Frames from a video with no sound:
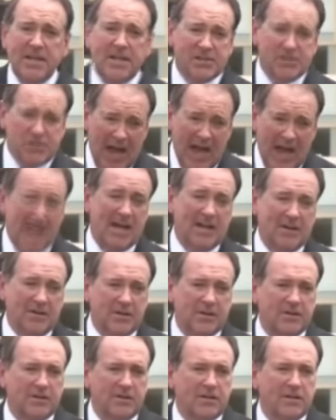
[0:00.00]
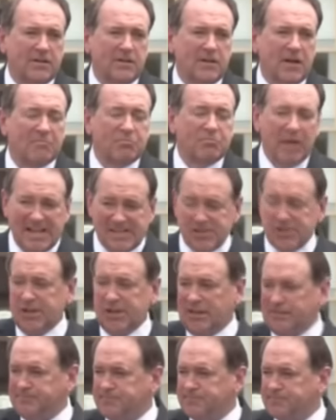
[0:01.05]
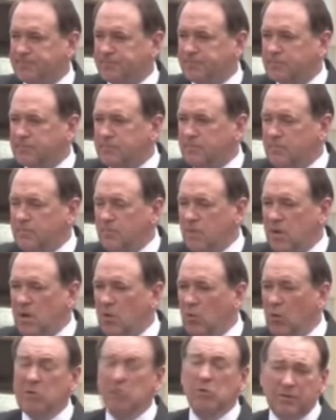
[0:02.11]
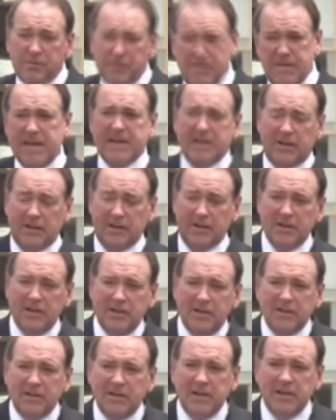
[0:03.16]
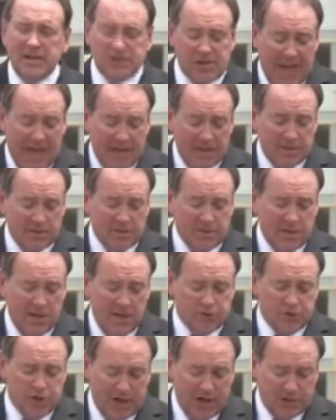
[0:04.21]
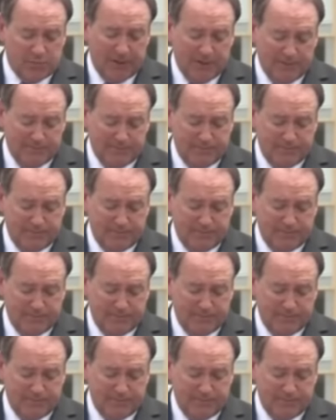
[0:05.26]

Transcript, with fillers: his hand, a blessing we will feel his hand of judgment.